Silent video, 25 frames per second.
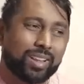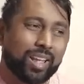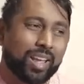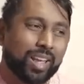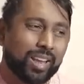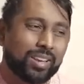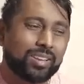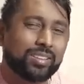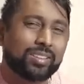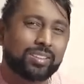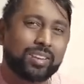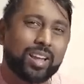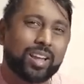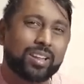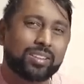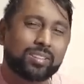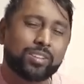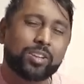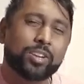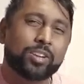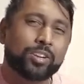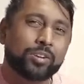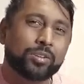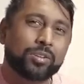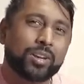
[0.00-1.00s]
And,
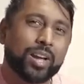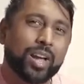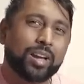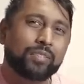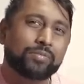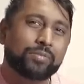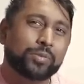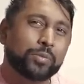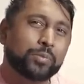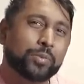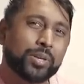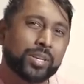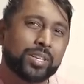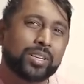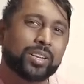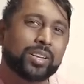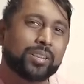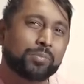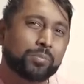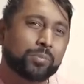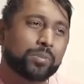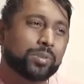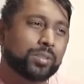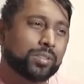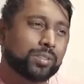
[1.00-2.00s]
you know, I, for
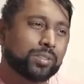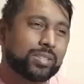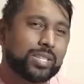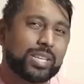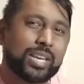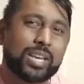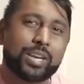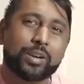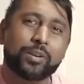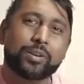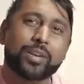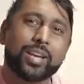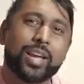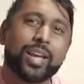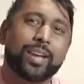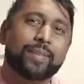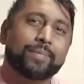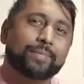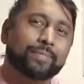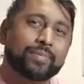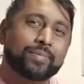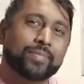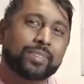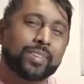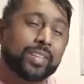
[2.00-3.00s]
one, will say okay.
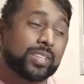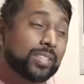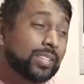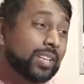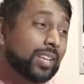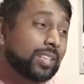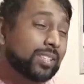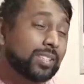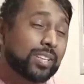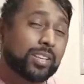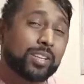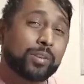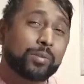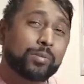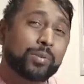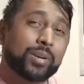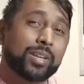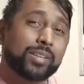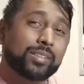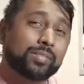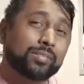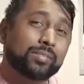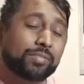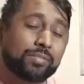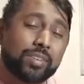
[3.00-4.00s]
Because I'll tell you
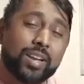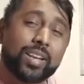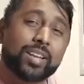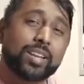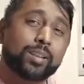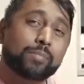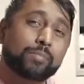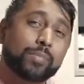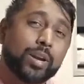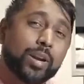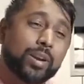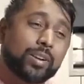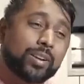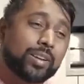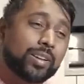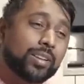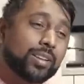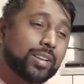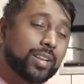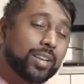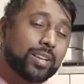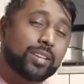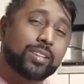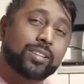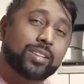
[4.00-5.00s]
what, if I get married
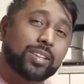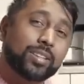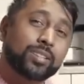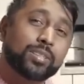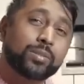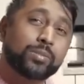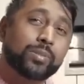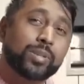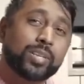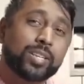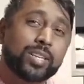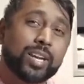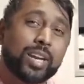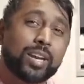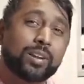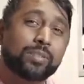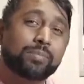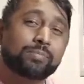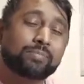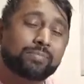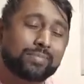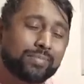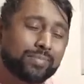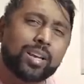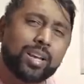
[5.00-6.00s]
and it doesn't work out,
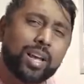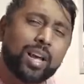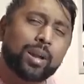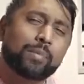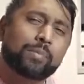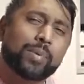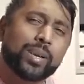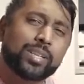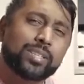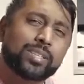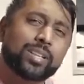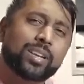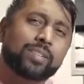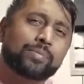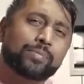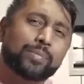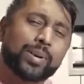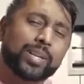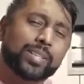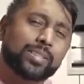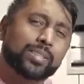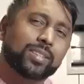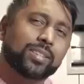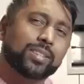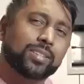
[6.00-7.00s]
I myself
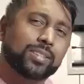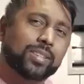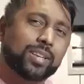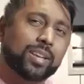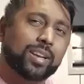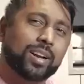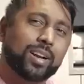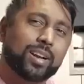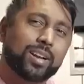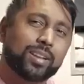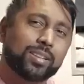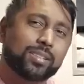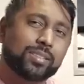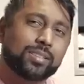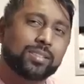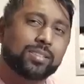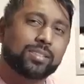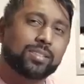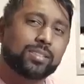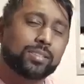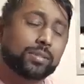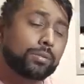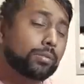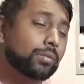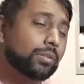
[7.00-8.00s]
might turn to cars.
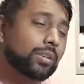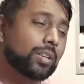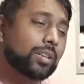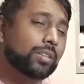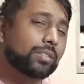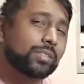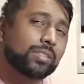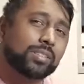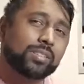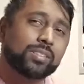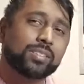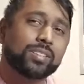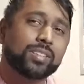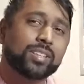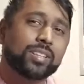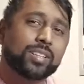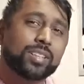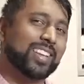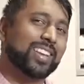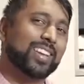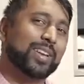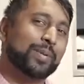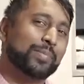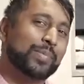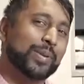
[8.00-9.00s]
Who knows? I
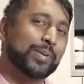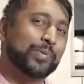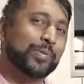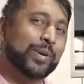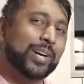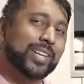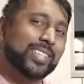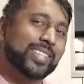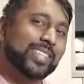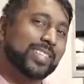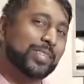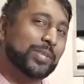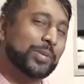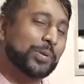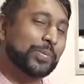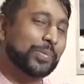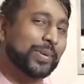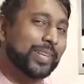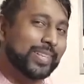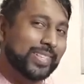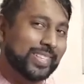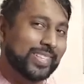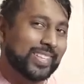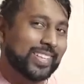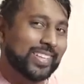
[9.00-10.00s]
think I've been watching too
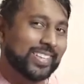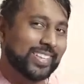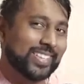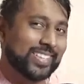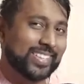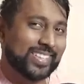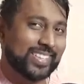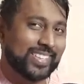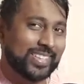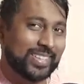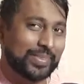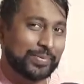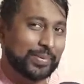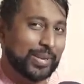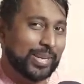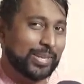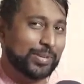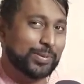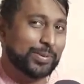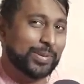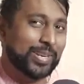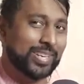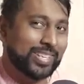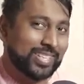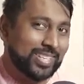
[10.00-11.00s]
much TLC, My
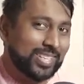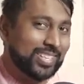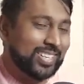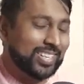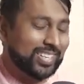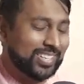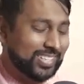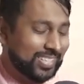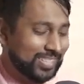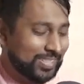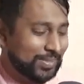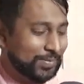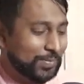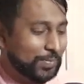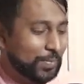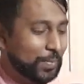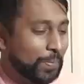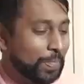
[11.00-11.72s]
Strange Addiction.